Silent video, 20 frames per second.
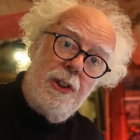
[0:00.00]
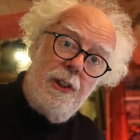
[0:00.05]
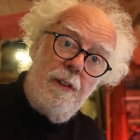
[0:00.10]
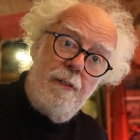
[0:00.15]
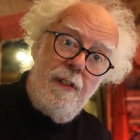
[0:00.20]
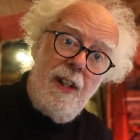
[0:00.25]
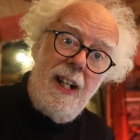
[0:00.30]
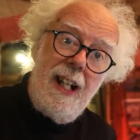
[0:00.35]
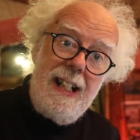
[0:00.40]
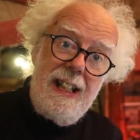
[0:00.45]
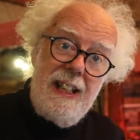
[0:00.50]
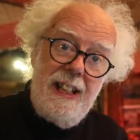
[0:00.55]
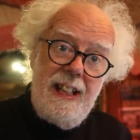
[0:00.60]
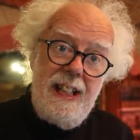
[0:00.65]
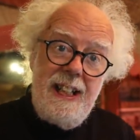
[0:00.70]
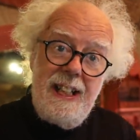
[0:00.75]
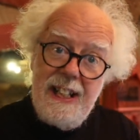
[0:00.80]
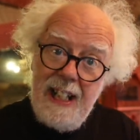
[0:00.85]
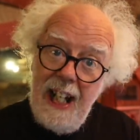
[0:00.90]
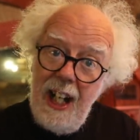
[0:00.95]
device
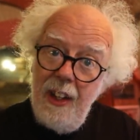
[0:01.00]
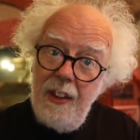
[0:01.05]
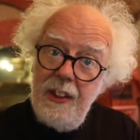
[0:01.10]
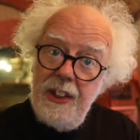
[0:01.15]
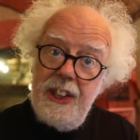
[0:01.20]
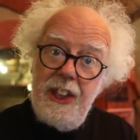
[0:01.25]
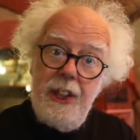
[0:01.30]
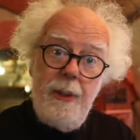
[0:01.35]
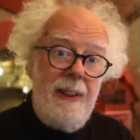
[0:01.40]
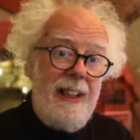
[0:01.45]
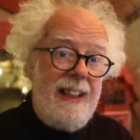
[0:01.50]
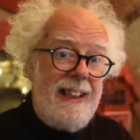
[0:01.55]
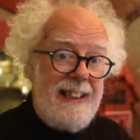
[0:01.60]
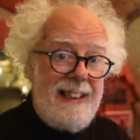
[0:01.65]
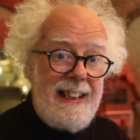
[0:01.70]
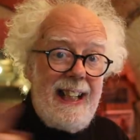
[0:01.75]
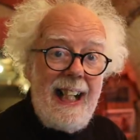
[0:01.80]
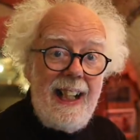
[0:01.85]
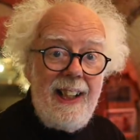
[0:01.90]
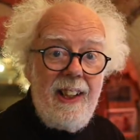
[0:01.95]
that tells you
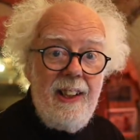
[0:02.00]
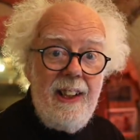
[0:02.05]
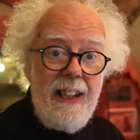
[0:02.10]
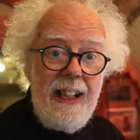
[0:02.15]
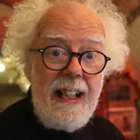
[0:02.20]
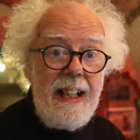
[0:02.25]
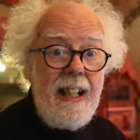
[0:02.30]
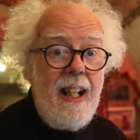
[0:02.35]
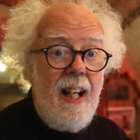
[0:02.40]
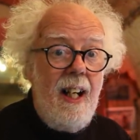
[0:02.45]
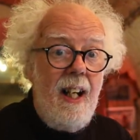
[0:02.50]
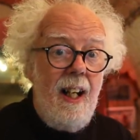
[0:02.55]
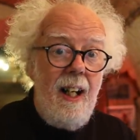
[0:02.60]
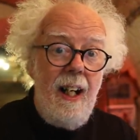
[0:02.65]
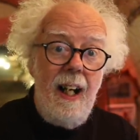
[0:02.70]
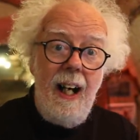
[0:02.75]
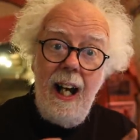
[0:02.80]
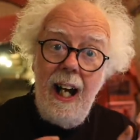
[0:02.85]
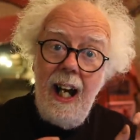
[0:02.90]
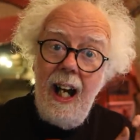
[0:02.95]
exactly
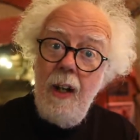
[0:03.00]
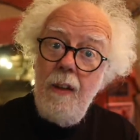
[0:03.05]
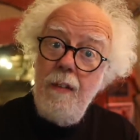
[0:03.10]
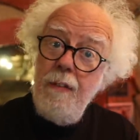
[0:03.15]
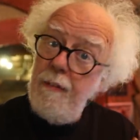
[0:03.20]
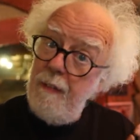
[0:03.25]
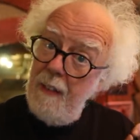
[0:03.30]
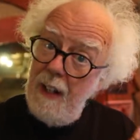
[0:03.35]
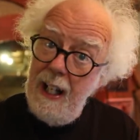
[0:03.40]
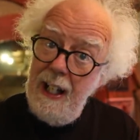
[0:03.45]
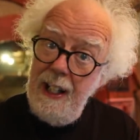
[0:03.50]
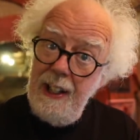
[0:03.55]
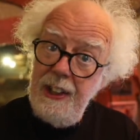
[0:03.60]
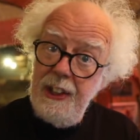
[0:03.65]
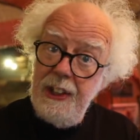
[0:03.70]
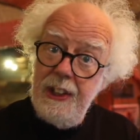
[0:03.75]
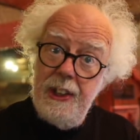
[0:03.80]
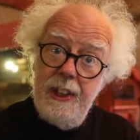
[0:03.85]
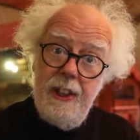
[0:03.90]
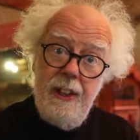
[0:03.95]
how
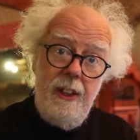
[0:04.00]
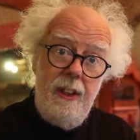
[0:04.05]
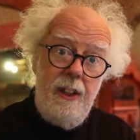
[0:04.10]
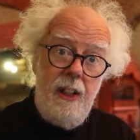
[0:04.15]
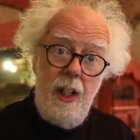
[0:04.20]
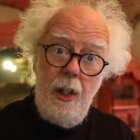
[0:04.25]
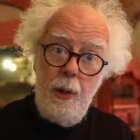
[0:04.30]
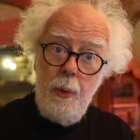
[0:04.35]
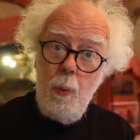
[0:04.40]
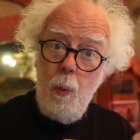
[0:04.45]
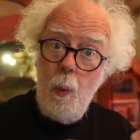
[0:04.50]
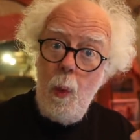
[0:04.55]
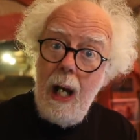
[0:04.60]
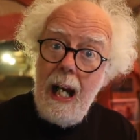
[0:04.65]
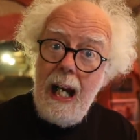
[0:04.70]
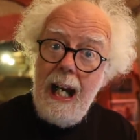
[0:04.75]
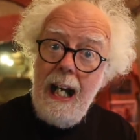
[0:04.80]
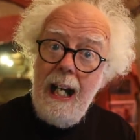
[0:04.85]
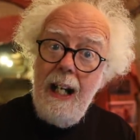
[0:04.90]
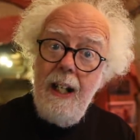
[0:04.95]
fast and
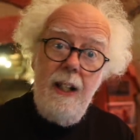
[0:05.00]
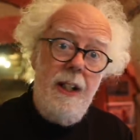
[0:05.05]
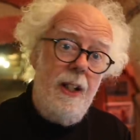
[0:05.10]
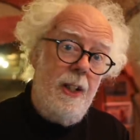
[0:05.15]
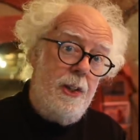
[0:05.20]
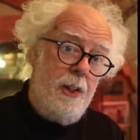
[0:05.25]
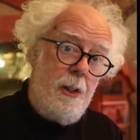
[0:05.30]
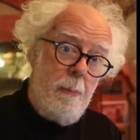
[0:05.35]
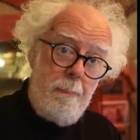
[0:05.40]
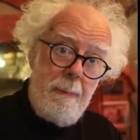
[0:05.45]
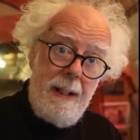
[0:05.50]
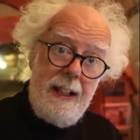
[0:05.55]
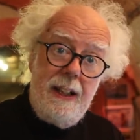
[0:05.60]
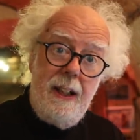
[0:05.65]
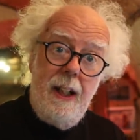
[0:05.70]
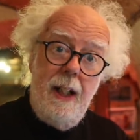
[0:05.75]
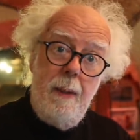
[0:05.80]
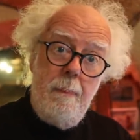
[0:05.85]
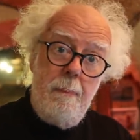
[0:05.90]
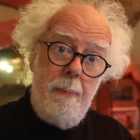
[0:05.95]
where to
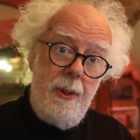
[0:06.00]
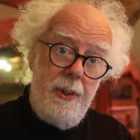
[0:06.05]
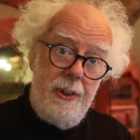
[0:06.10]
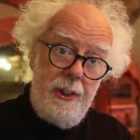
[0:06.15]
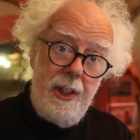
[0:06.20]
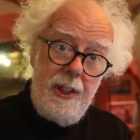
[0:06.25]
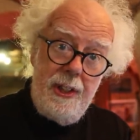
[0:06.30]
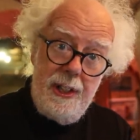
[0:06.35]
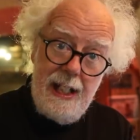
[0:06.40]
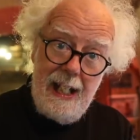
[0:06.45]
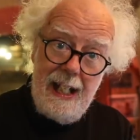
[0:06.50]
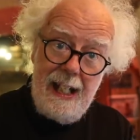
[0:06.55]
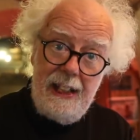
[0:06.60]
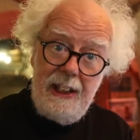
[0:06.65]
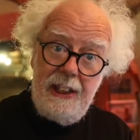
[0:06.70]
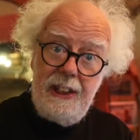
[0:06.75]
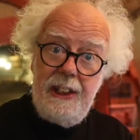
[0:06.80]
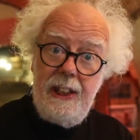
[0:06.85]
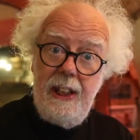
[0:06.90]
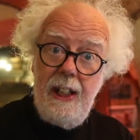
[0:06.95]
pick up the
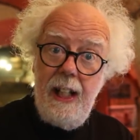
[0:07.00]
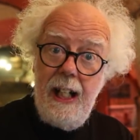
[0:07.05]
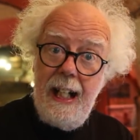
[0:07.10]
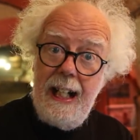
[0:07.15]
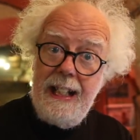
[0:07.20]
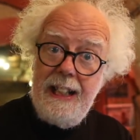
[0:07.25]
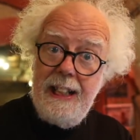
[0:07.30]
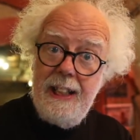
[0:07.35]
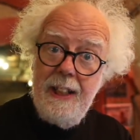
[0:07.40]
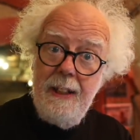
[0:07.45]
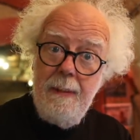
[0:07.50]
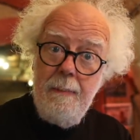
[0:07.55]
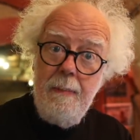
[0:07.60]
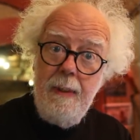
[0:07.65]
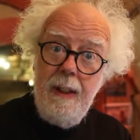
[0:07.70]
next item.